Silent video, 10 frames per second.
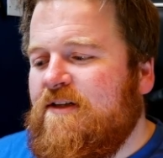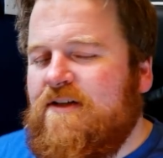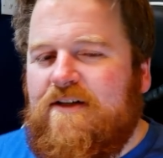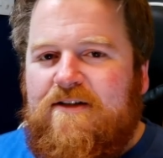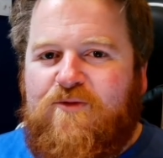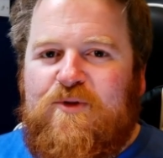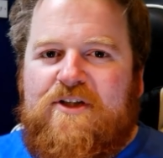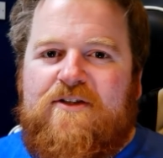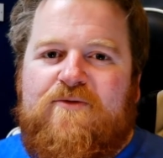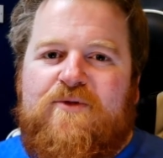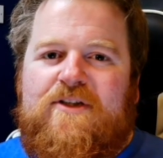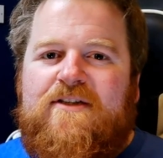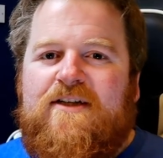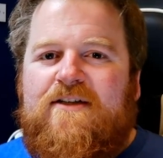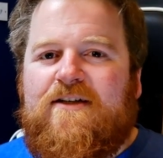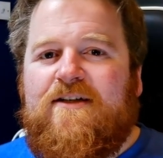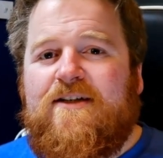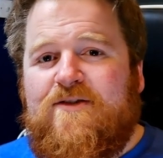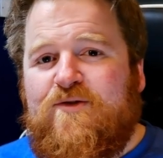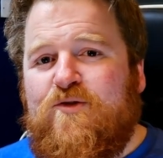it's kind of like when you when you think I can
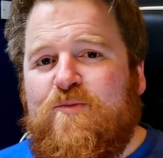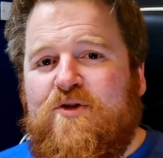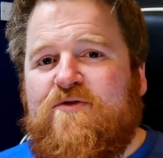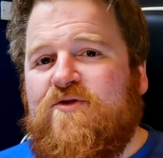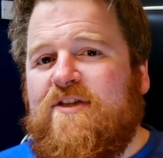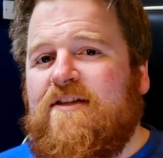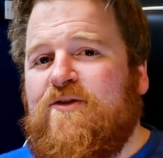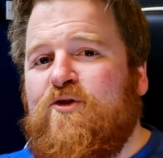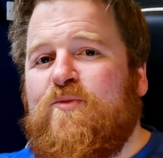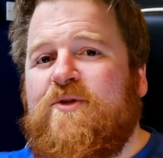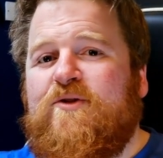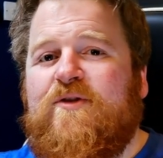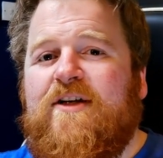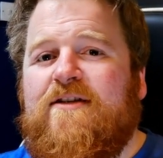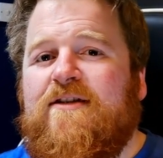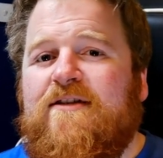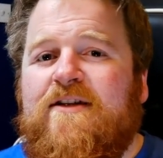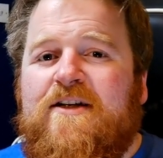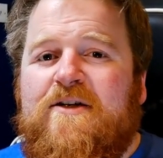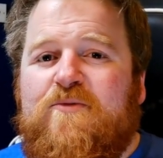get so much for sitting at home doing nothing,
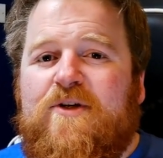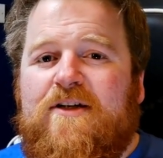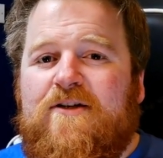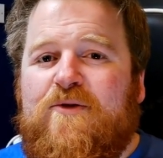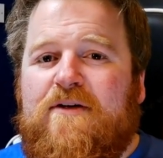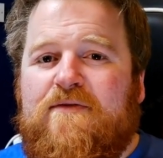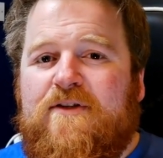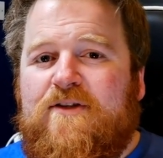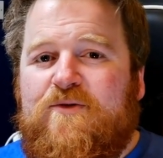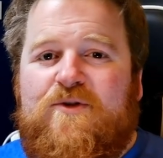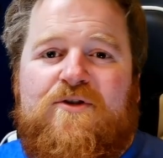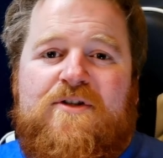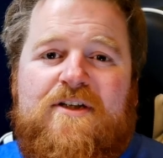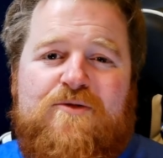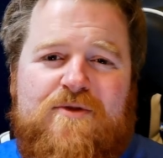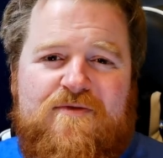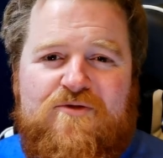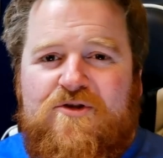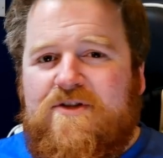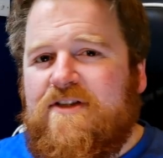where I can go off and do thirty hours for
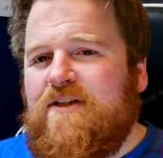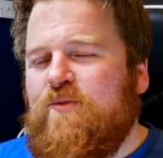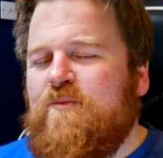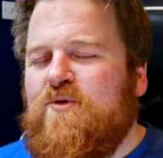just a little bit